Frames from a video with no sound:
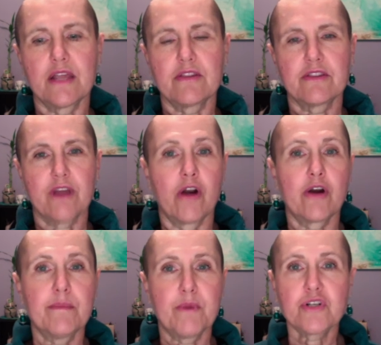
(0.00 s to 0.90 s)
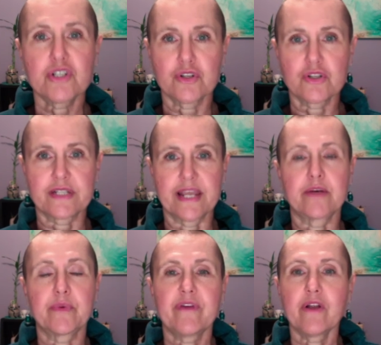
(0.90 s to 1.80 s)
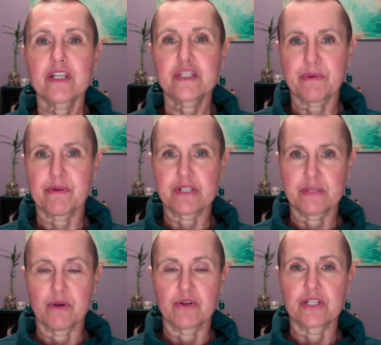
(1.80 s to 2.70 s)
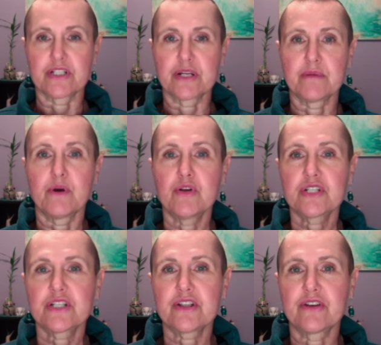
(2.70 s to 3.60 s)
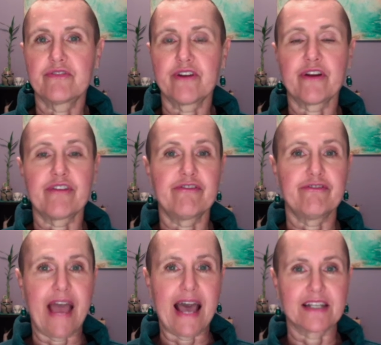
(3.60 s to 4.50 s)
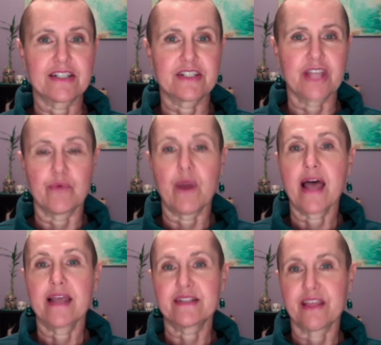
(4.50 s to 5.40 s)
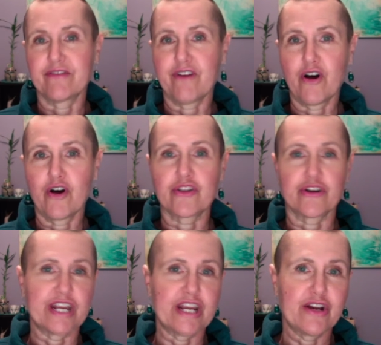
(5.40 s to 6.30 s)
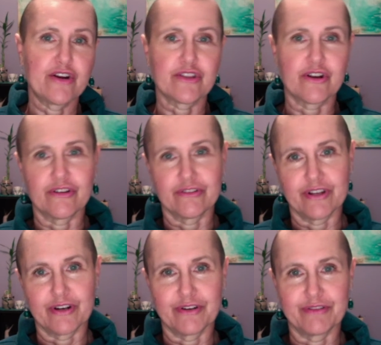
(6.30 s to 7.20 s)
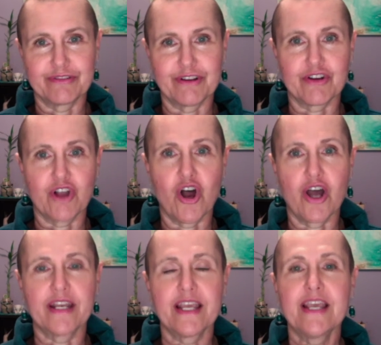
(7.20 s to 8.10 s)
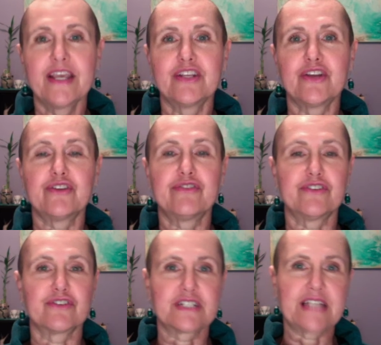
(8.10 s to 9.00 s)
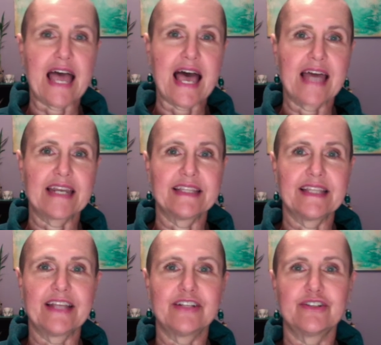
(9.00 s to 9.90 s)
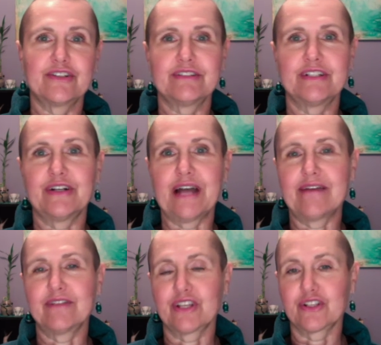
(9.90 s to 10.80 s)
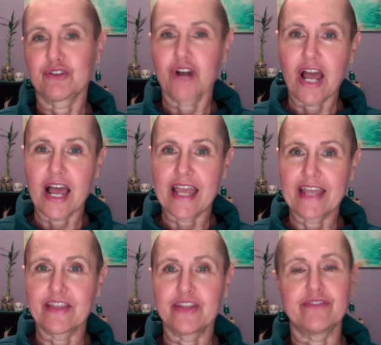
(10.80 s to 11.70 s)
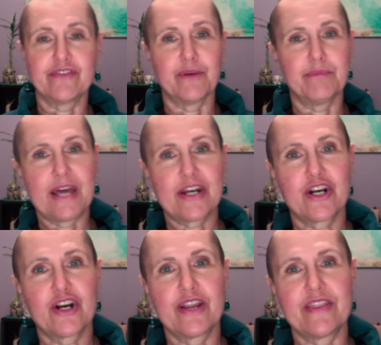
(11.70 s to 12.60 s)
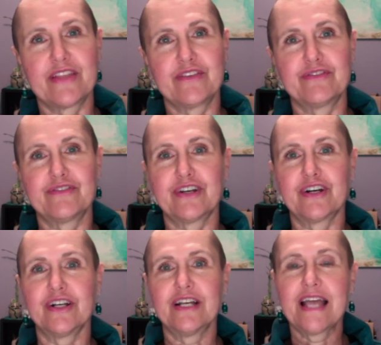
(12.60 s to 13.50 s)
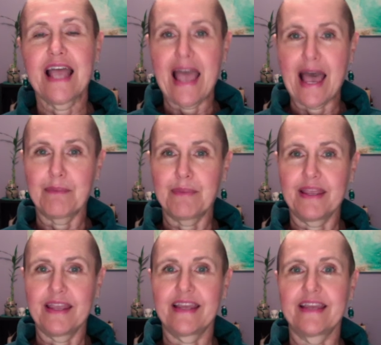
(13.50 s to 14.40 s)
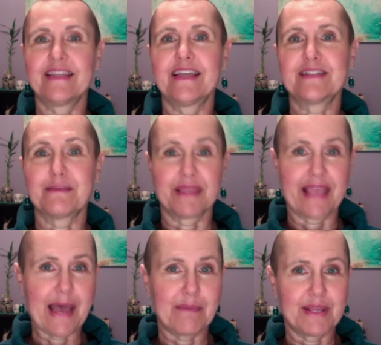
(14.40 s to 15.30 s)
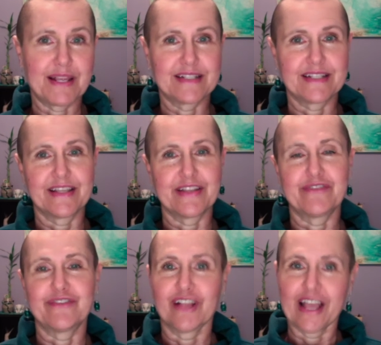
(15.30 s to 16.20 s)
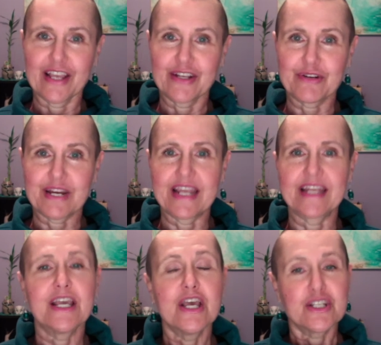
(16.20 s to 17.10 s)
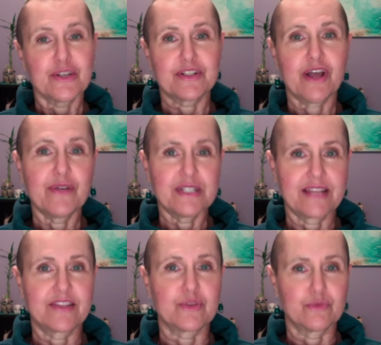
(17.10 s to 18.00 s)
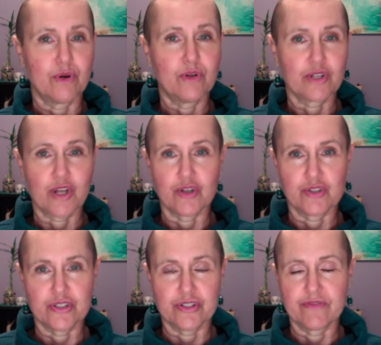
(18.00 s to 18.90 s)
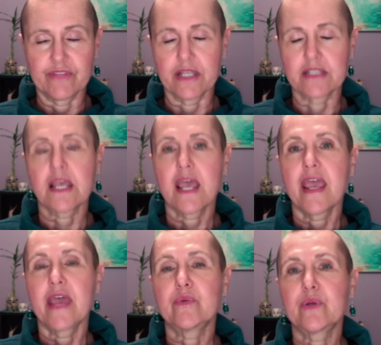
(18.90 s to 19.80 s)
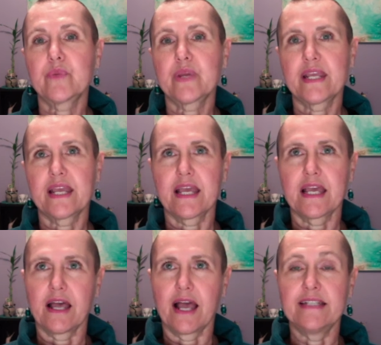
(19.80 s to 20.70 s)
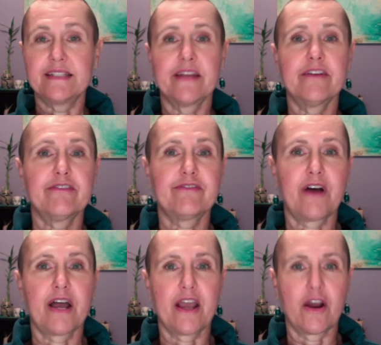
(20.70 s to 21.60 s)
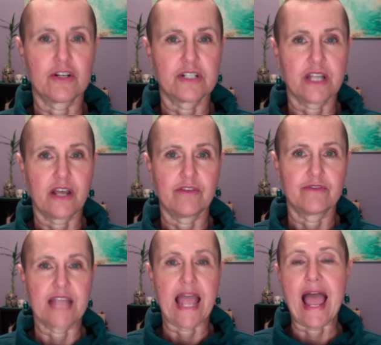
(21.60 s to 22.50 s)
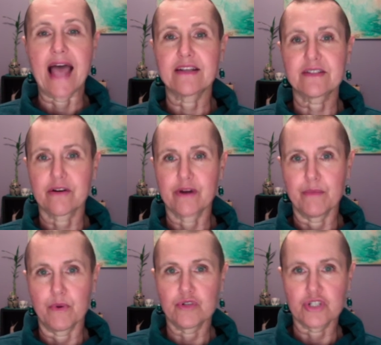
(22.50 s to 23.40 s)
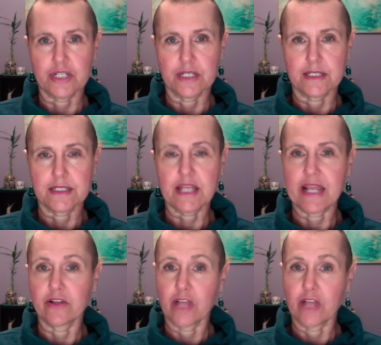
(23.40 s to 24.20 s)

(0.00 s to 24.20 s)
our emotional state, or we've all experienced emotions, and emotions are very fast. They rise, they fall, they're here, they're gone. You know, you feel sad, and then you have a good cry, and then you feel better, and then you feel happy, and then something happens, and then you feel angry. And so it's always like this roller coaster of things. And when we identify ourselves as our emotions, and a lot